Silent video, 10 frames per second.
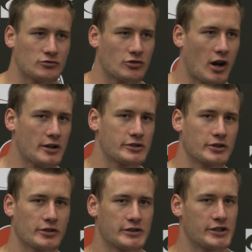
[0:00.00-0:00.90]
the
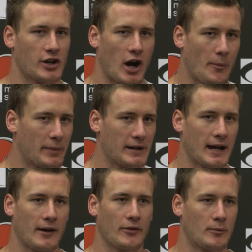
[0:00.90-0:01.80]
roster this year, up and
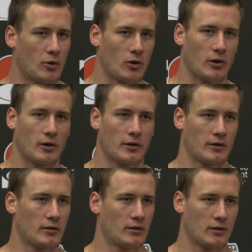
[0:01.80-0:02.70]
down the board,
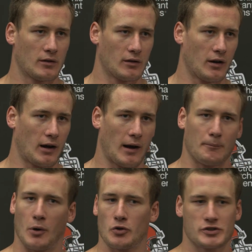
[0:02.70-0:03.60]
on
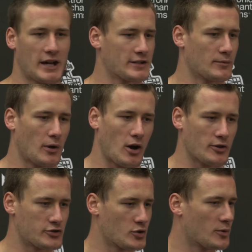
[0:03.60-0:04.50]
both sides of the
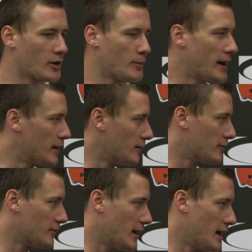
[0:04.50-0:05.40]
ball, is super competitive,
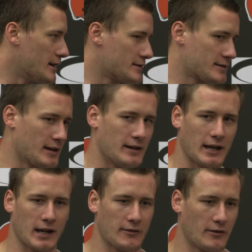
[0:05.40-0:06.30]
and it's
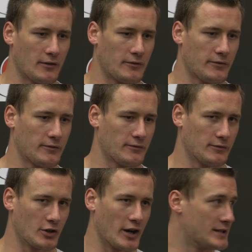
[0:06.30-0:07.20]
indicative of
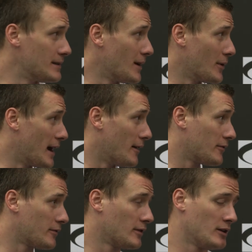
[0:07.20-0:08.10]
the great team that we
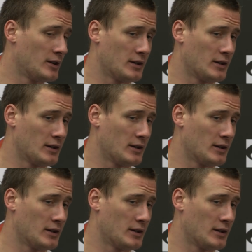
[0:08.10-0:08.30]
have.